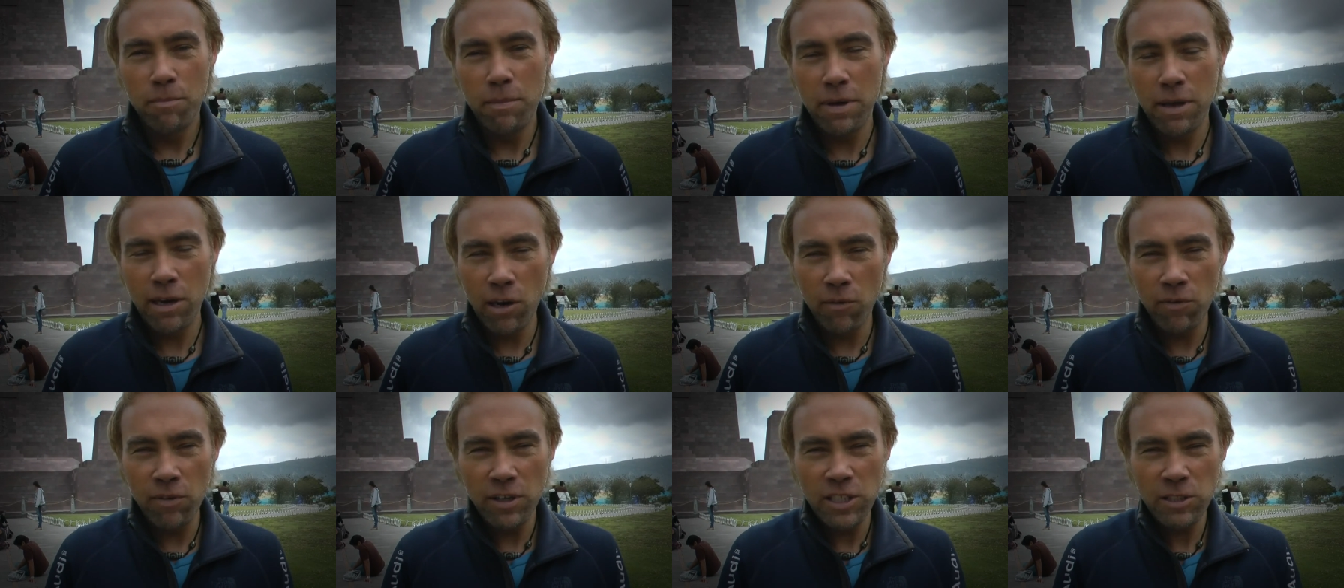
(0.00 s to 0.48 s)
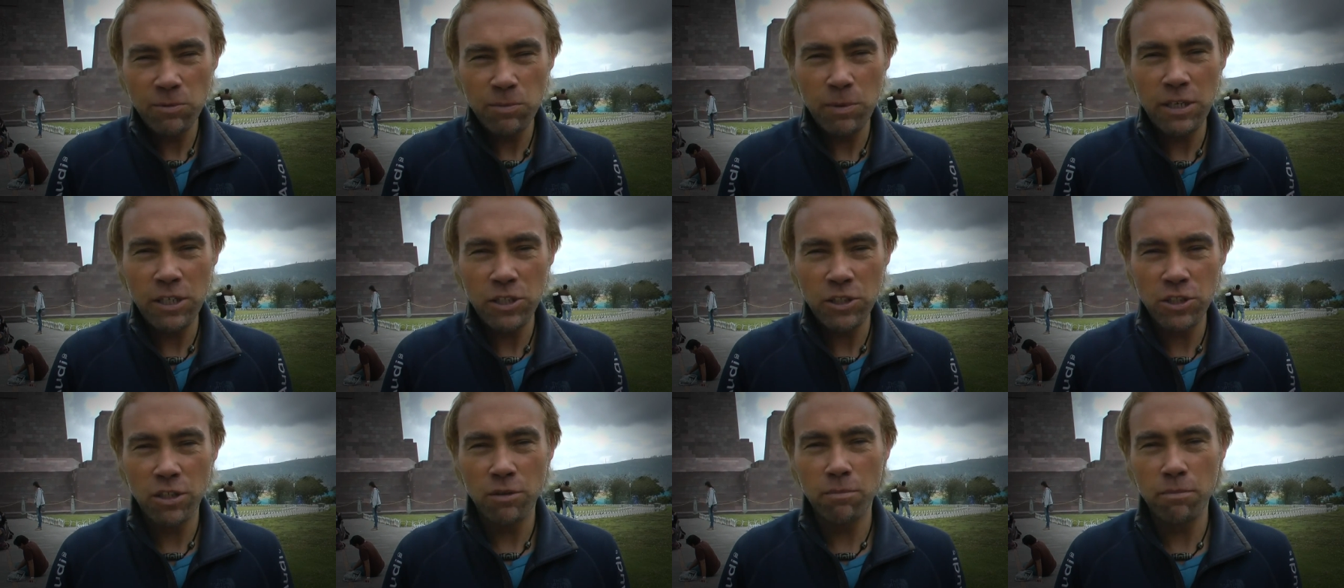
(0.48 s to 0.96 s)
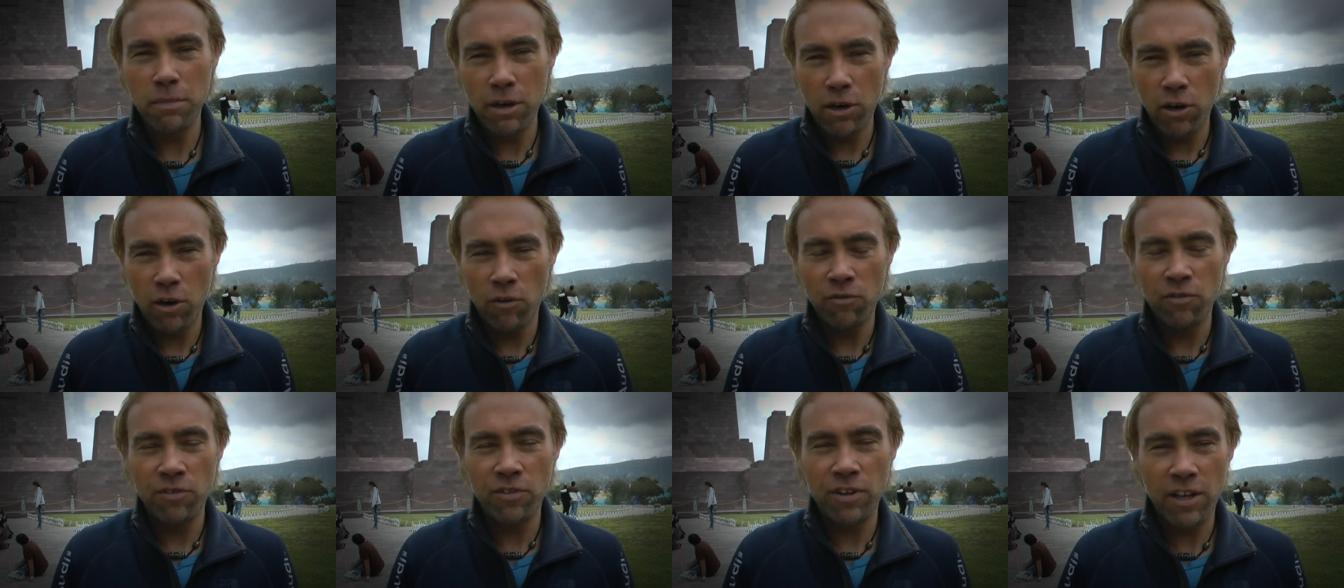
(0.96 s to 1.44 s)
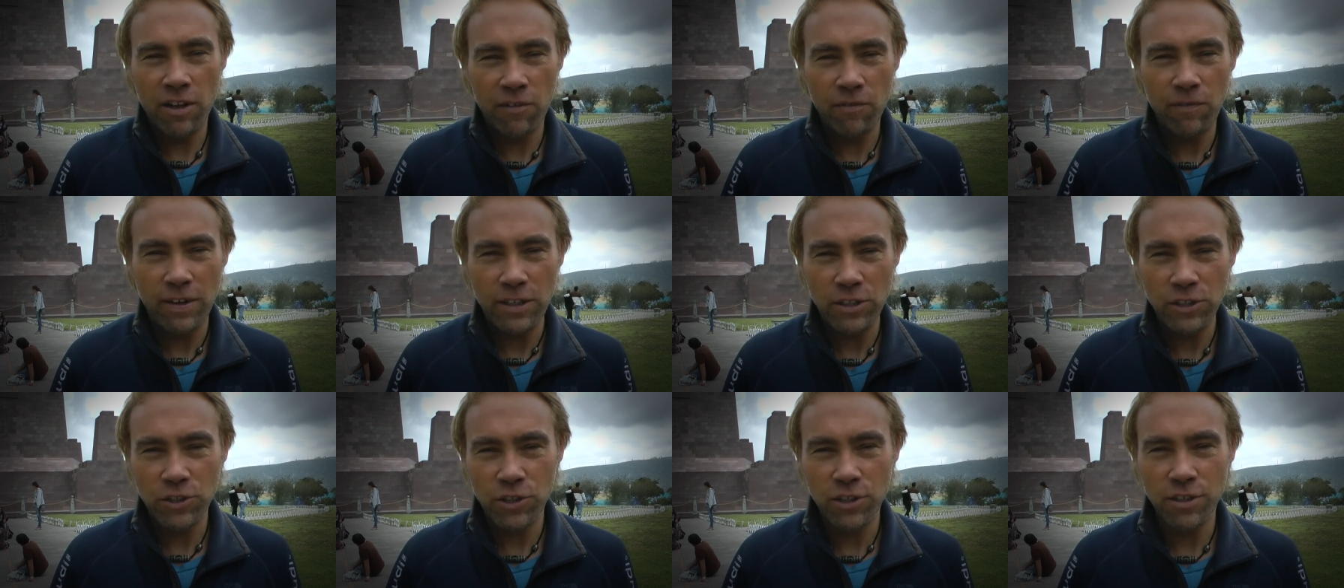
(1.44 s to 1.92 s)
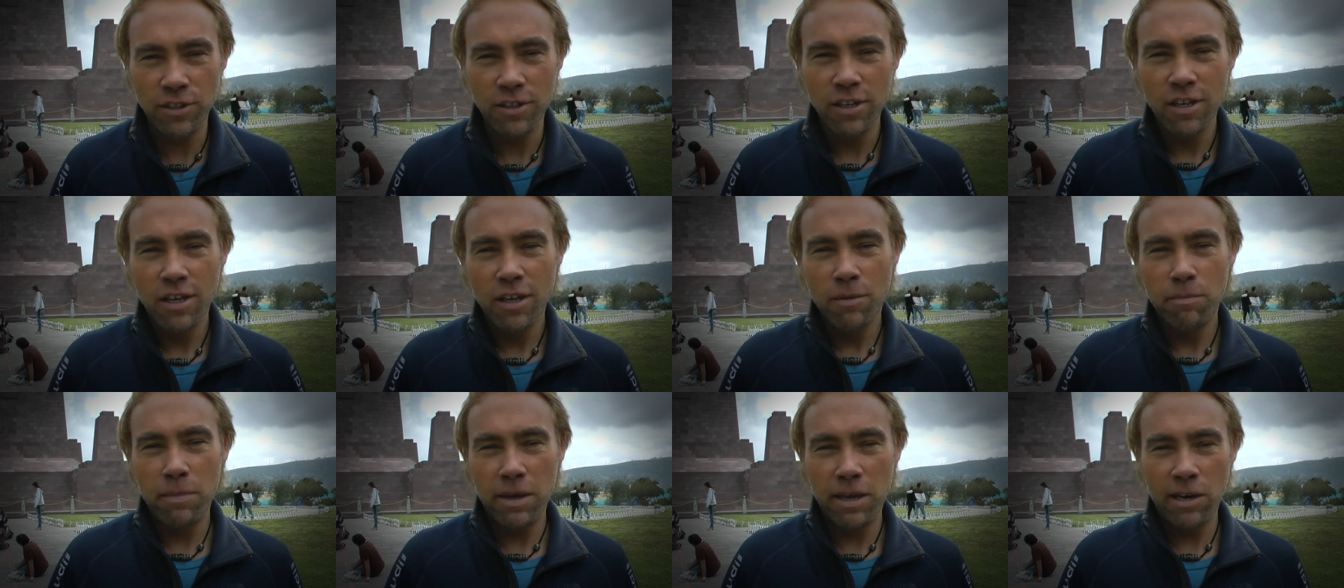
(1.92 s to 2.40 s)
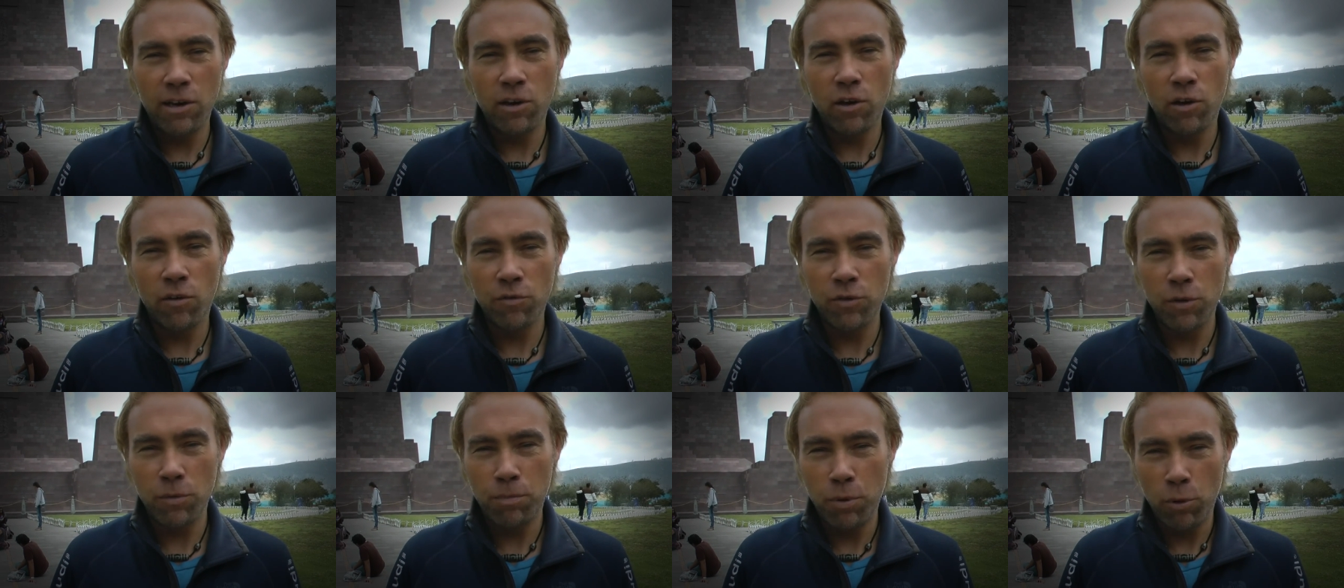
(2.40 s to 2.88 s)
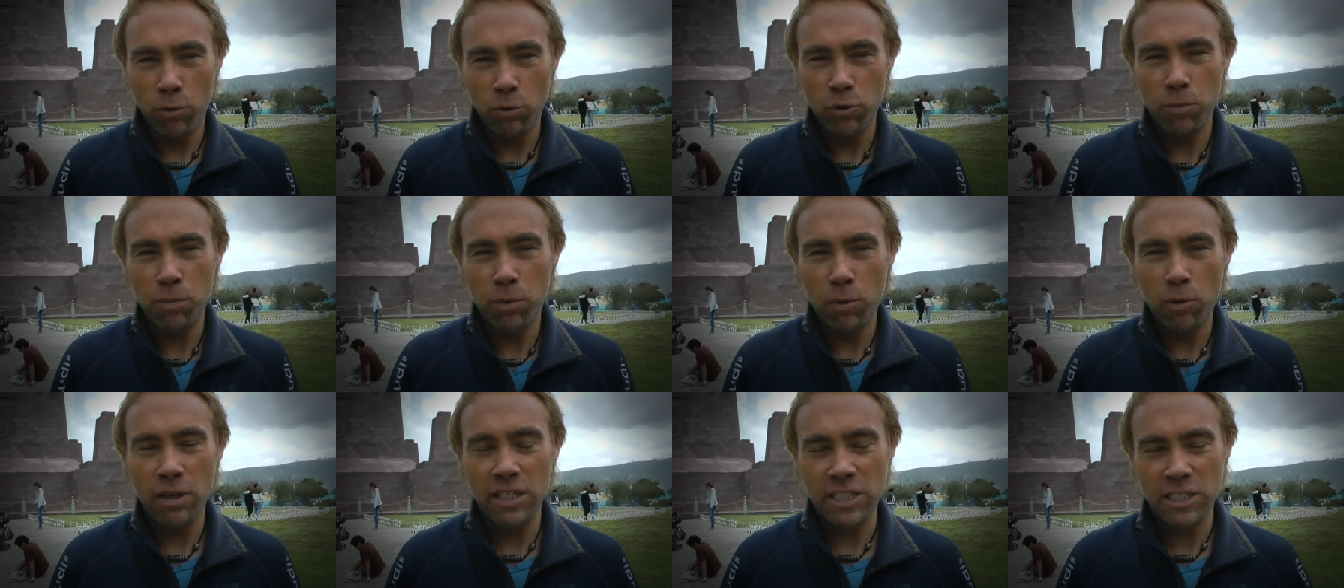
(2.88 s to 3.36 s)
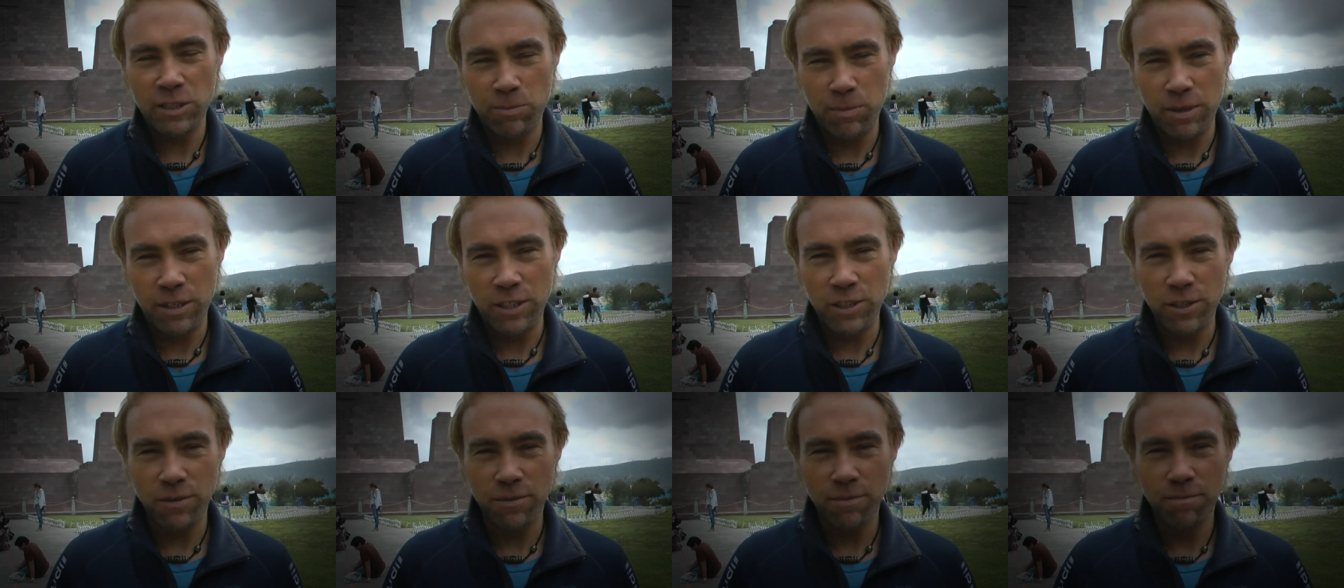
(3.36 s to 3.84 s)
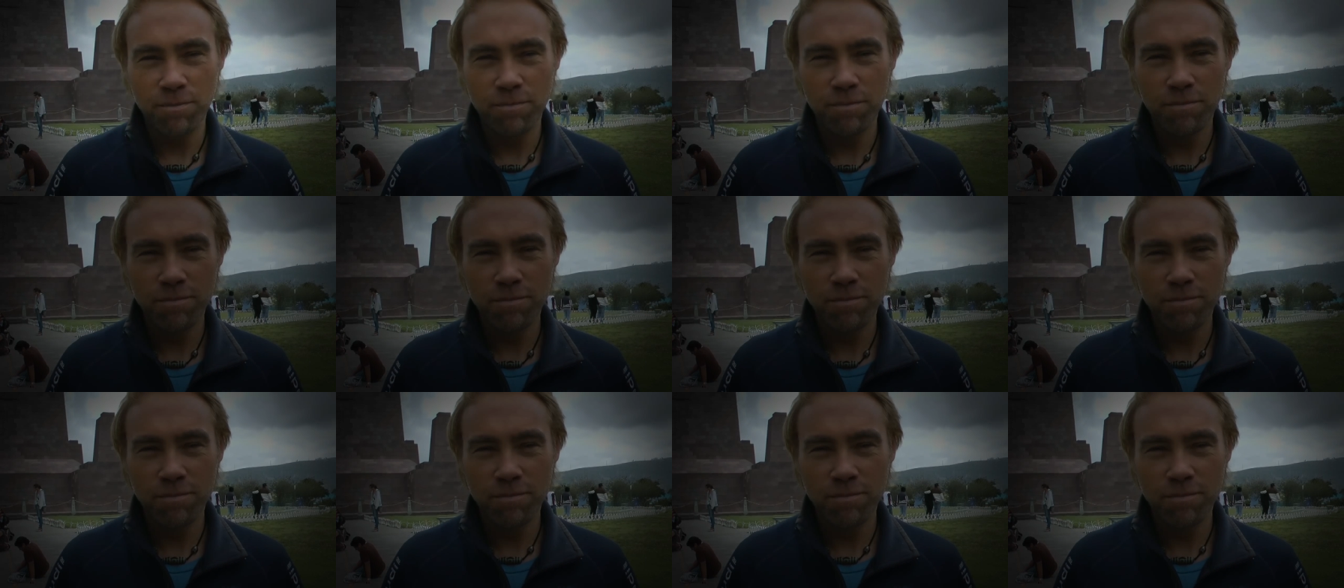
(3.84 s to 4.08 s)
Middle of the expedition, middle of the adventure, middle of the pole to pole expedition.